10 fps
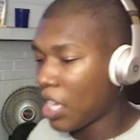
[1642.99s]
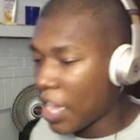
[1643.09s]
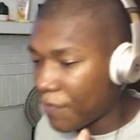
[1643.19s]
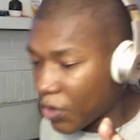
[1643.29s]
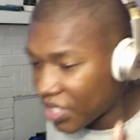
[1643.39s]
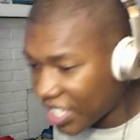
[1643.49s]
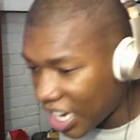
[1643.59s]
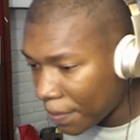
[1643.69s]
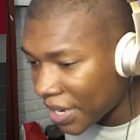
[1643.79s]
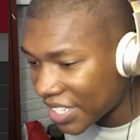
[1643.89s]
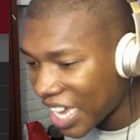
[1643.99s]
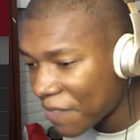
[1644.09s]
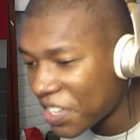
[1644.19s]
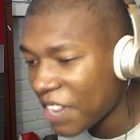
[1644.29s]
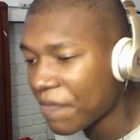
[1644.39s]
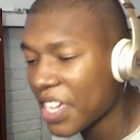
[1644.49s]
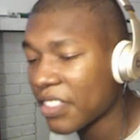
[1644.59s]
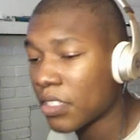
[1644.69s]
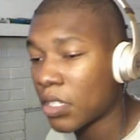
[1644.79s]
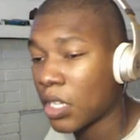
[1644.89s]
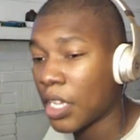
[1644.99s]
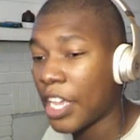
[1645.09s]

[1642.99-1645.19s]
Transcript: If your team doesn't have defense,